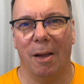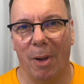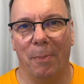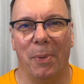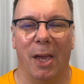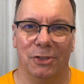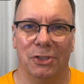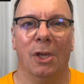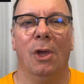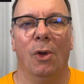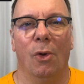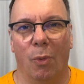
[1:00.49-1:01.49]
up as
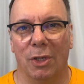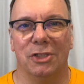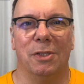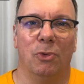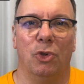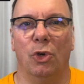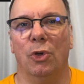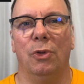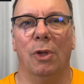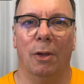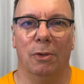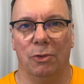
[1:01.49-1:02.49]
what are some
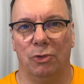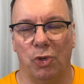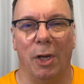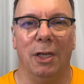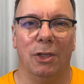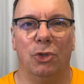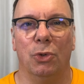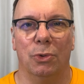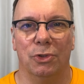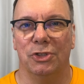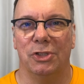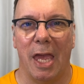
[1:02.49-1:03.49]
good training
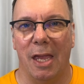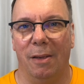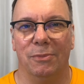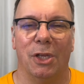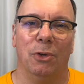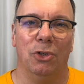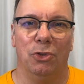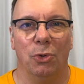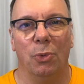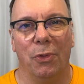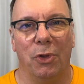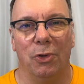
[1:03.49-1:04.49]
tools, games that you
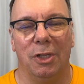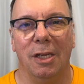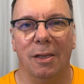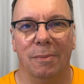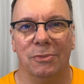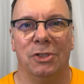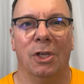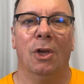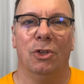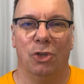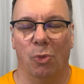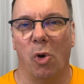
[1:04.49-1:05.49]
do with your teams
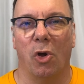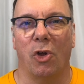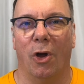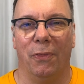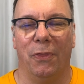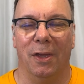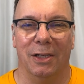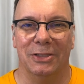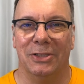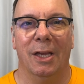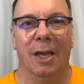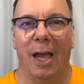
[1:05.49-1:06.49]
to work on
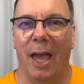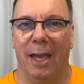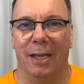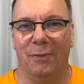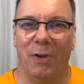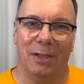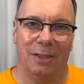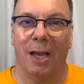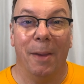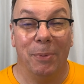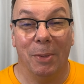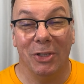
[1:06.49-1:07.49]
things. And I've had to
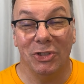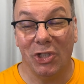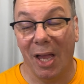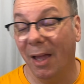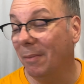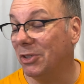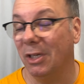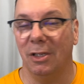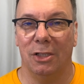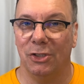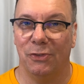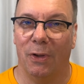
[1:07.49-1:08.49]
type it a bunch of times, and
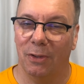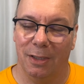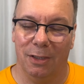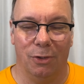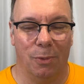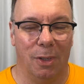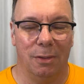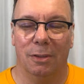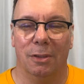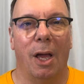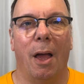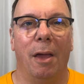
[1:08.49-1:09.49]
I just felt like, you know what,
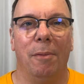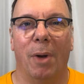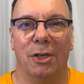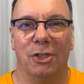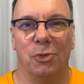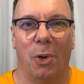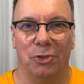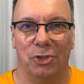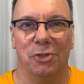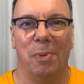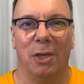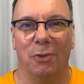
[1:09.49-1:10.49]
I might as well
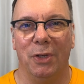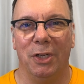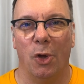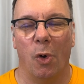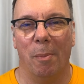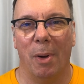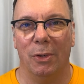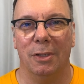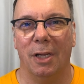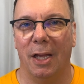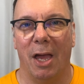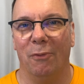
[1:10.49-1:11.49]
just make a video about it.
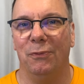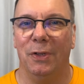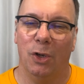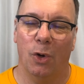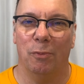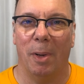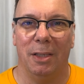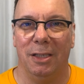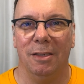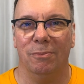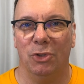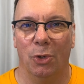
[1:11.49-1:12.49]
I have video of my
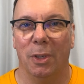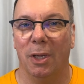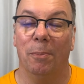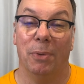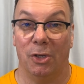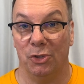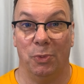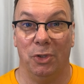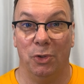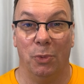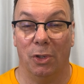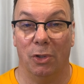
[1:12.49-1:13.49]
team doing it because we
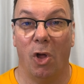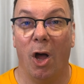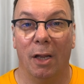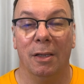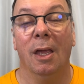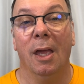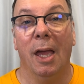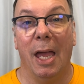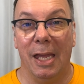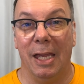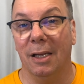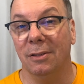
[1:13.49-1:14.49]
do it a lot,
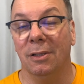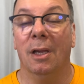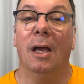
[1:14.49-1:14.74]
and